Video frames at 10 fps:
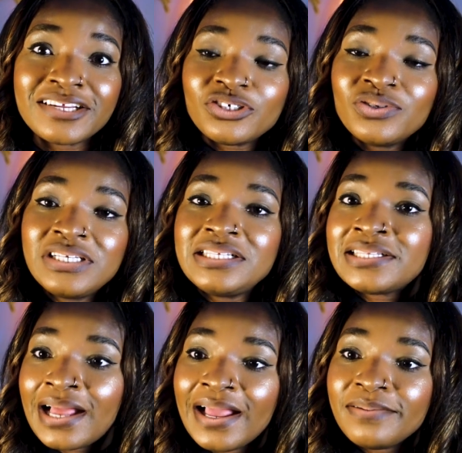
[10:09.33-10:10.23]
The only
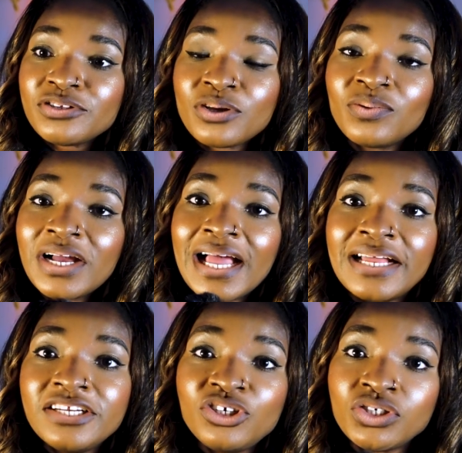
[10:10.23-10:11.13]
time someone
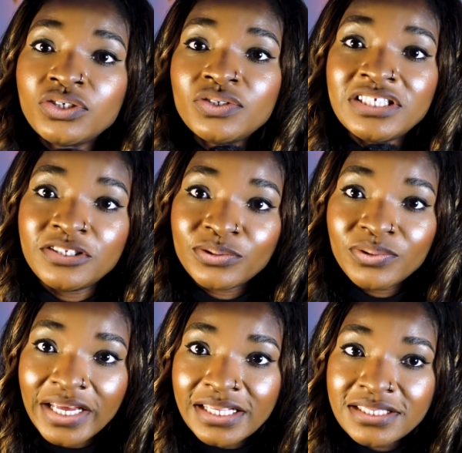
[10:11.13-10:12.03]
can issue you
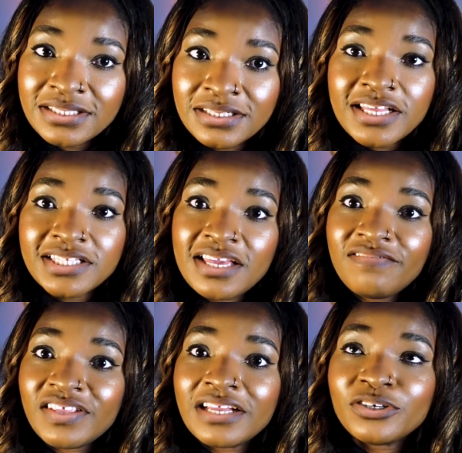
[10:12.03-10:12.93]
COS is if
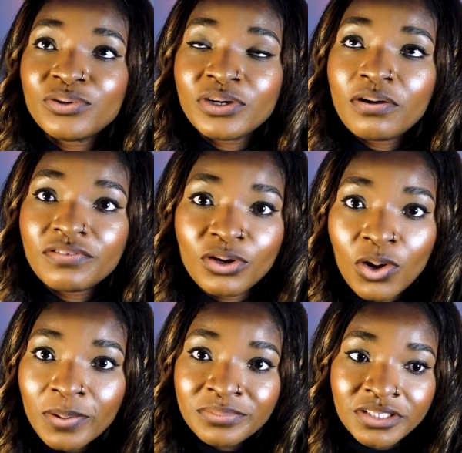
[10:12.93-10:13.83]
they are the owner of the
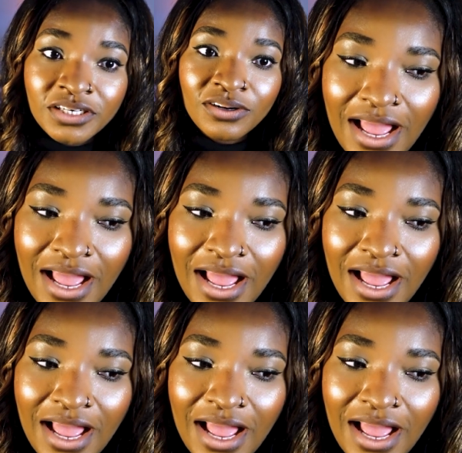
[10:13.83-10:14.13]
company.